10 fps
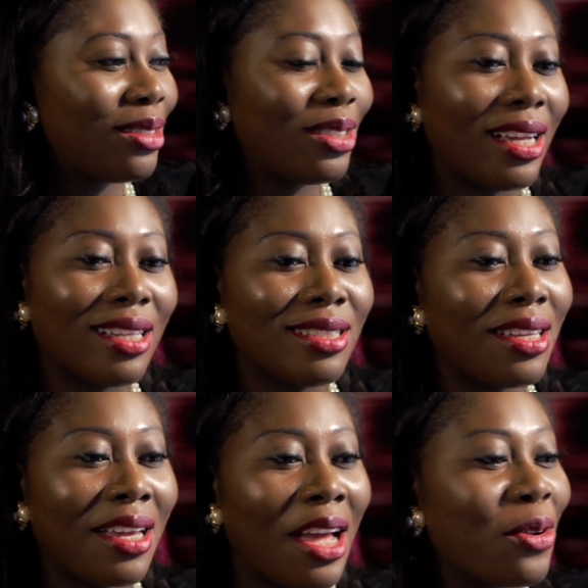should I
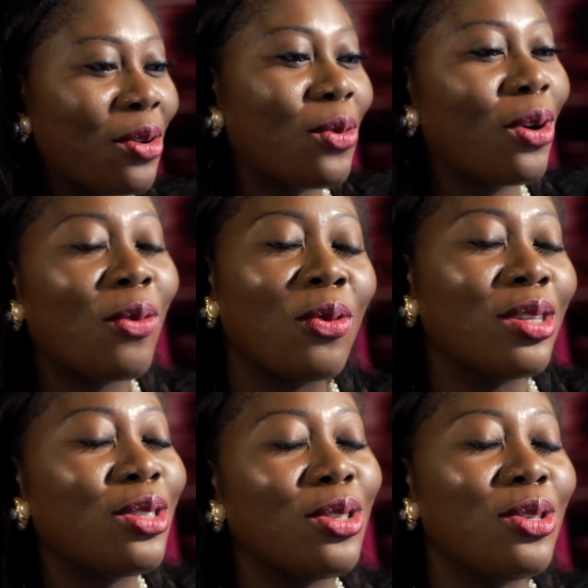say, I don't know what
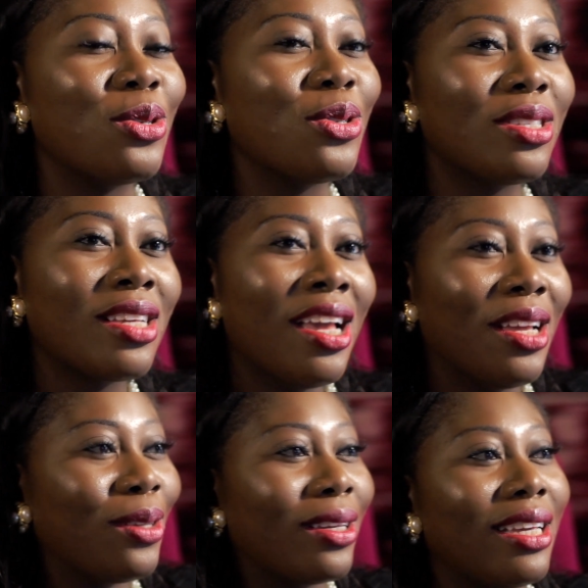word to use.
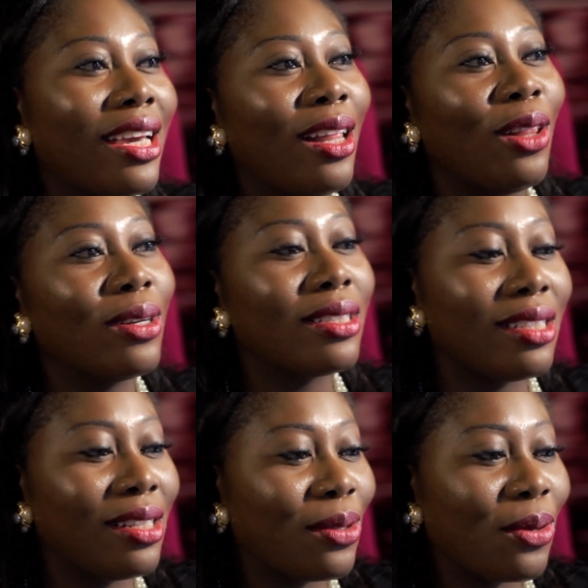You could get lost in the